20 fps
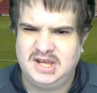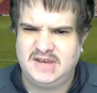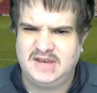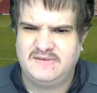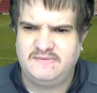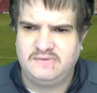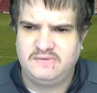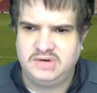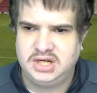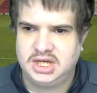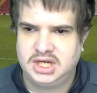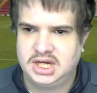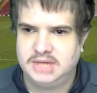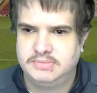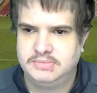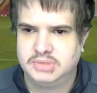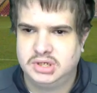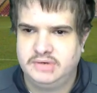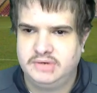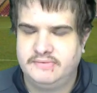3
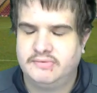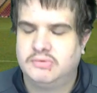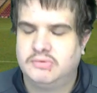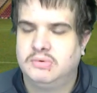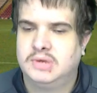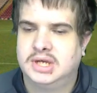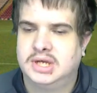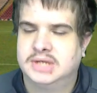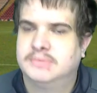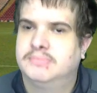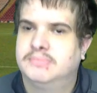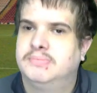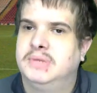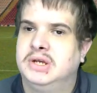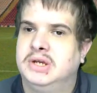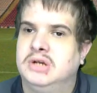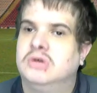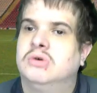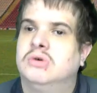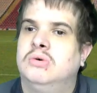games overall that's
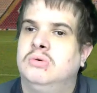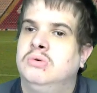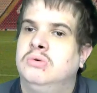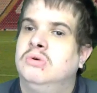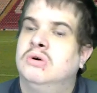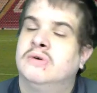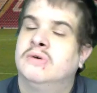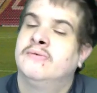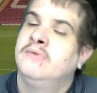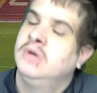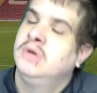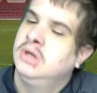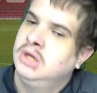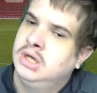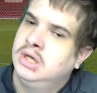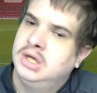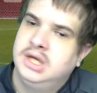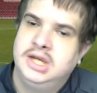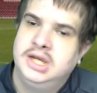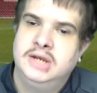been called off
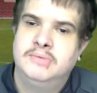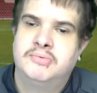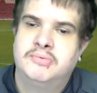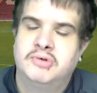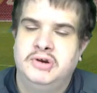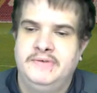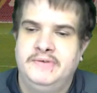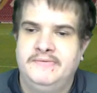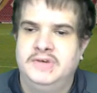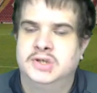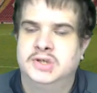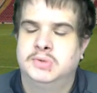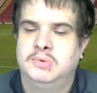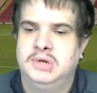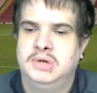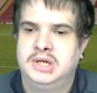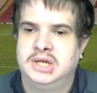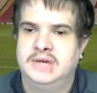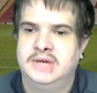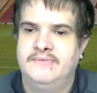in the previous
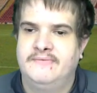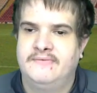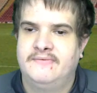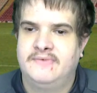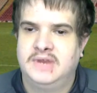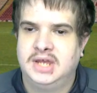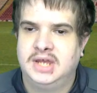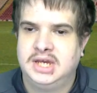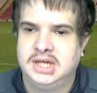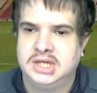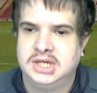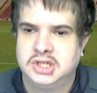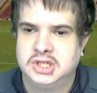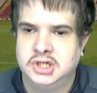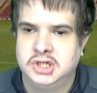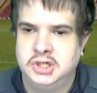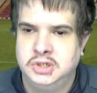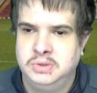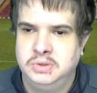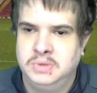weekend for League
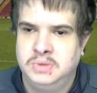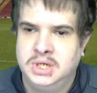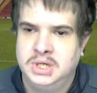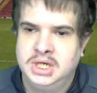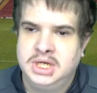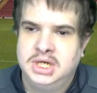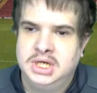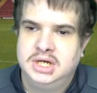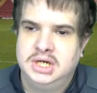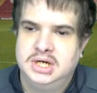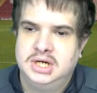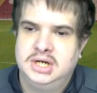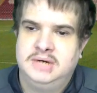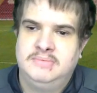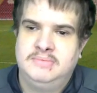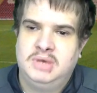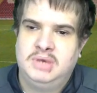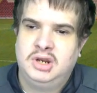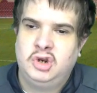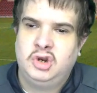Two. I
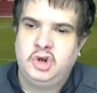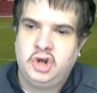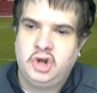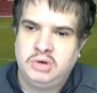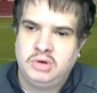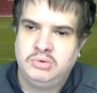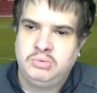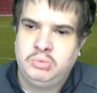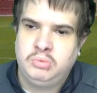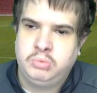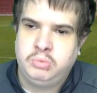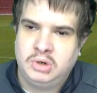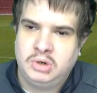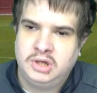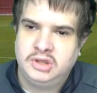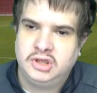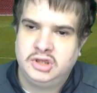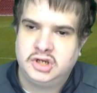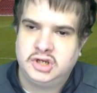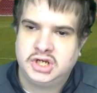know one
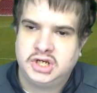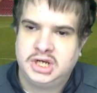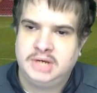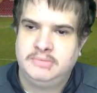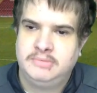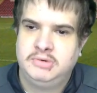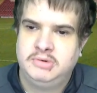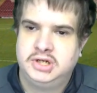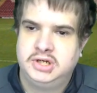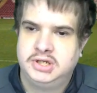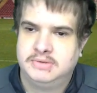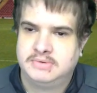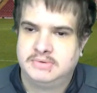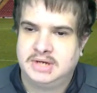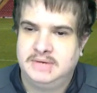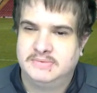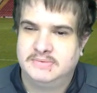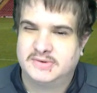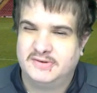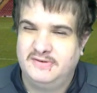of the Championship
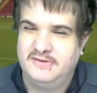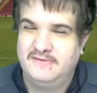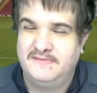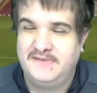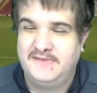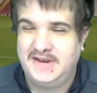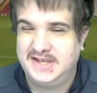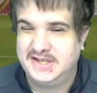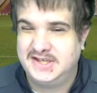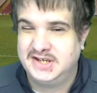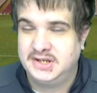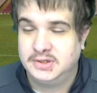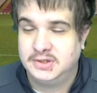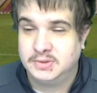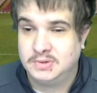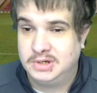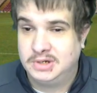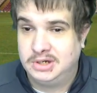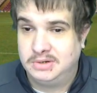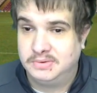games got affected as
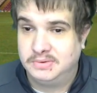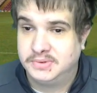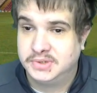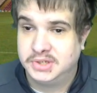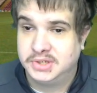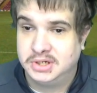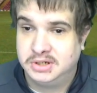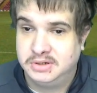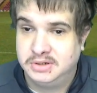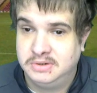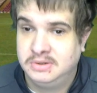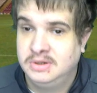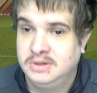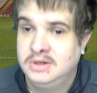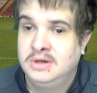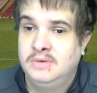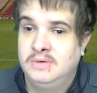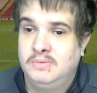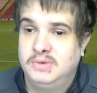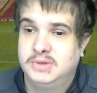well, so
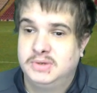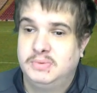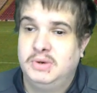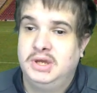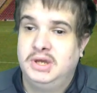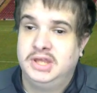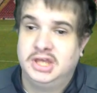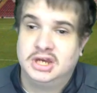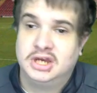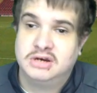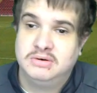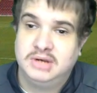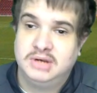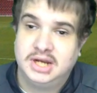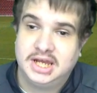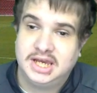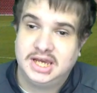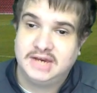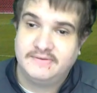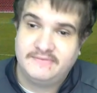it's weren't the only
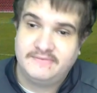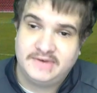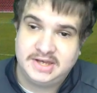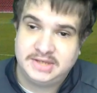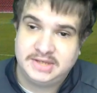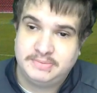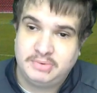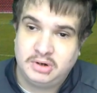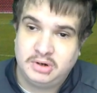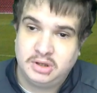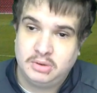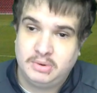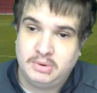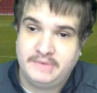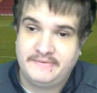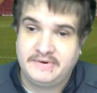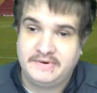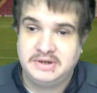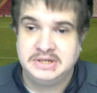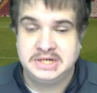league affected by the
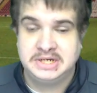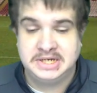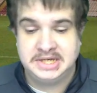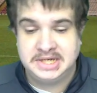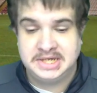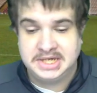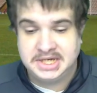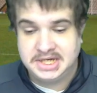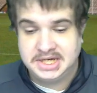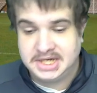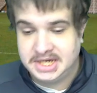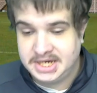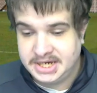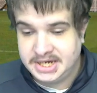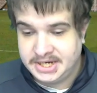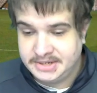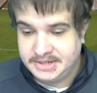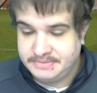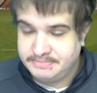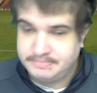
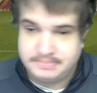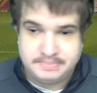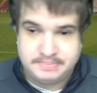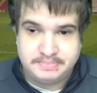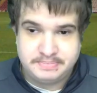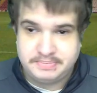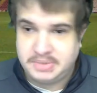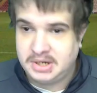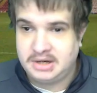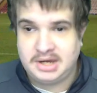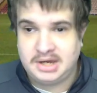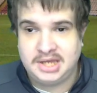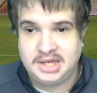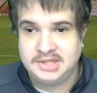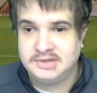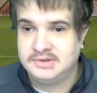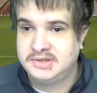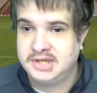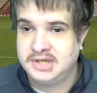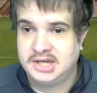weather. But as I
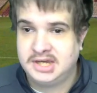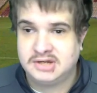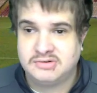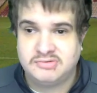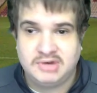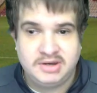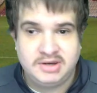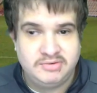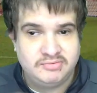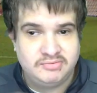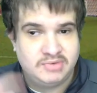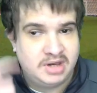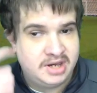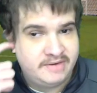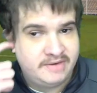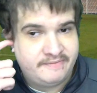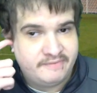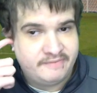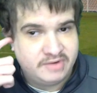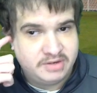said, great
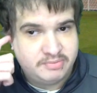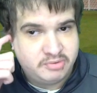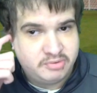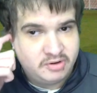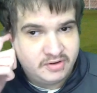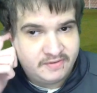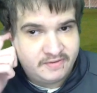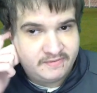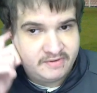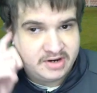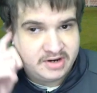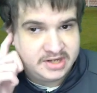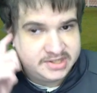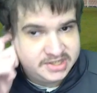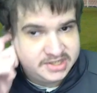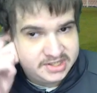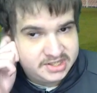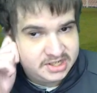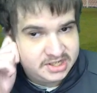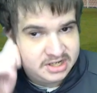3 points for
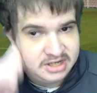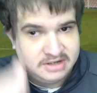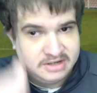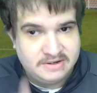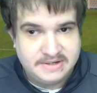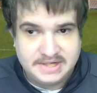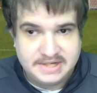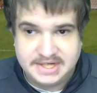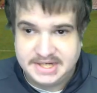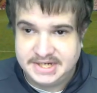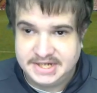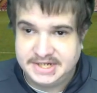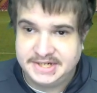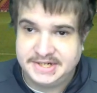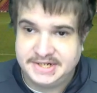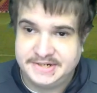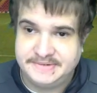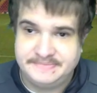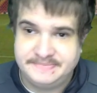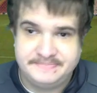Exeter.
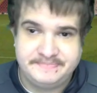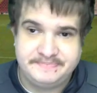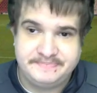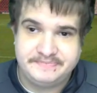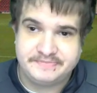You